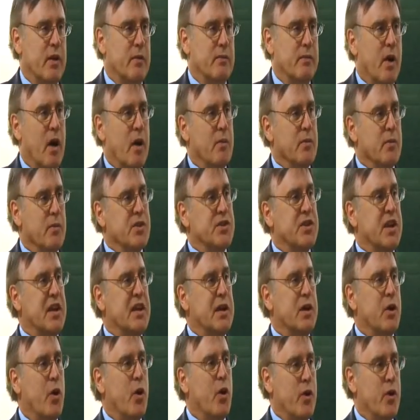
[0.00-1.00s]
from almost
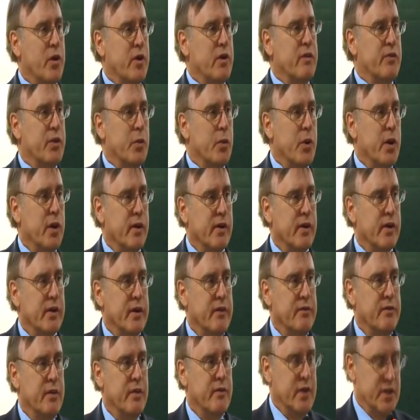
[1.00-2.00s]
any corner of the world
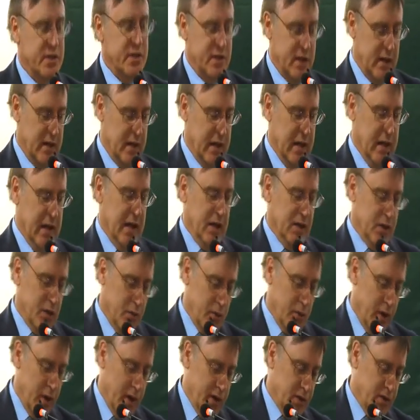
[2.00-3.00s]
if you visit
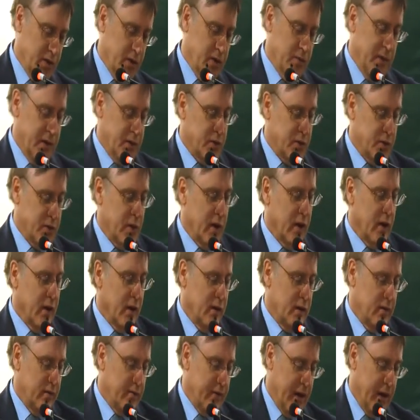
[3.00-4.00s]
Toronto,
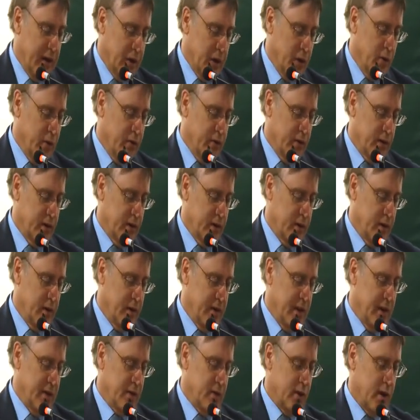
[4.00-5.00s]
Montreal, Vancouver, or
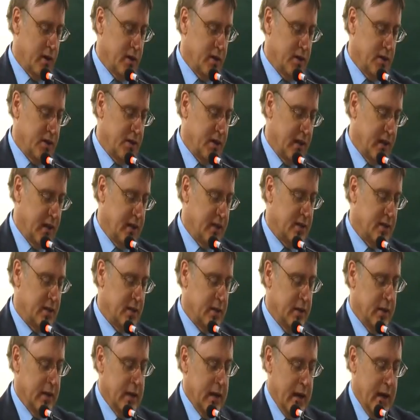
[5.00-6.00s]
the other large
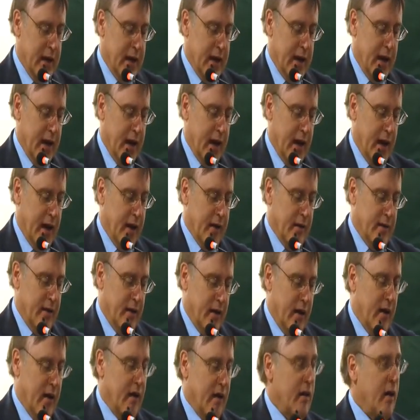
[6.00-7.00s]
cities.
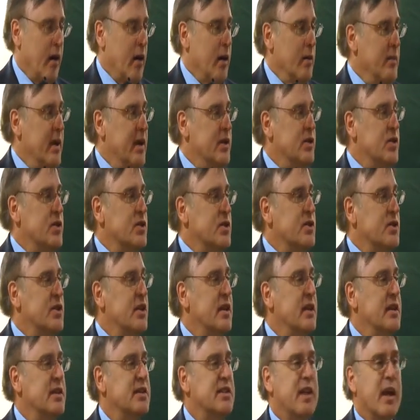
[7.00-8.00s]
Our major
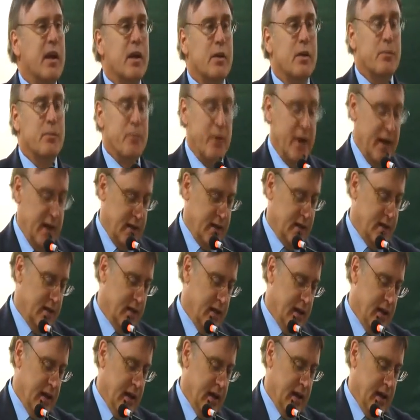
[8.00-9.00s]
cities celebrate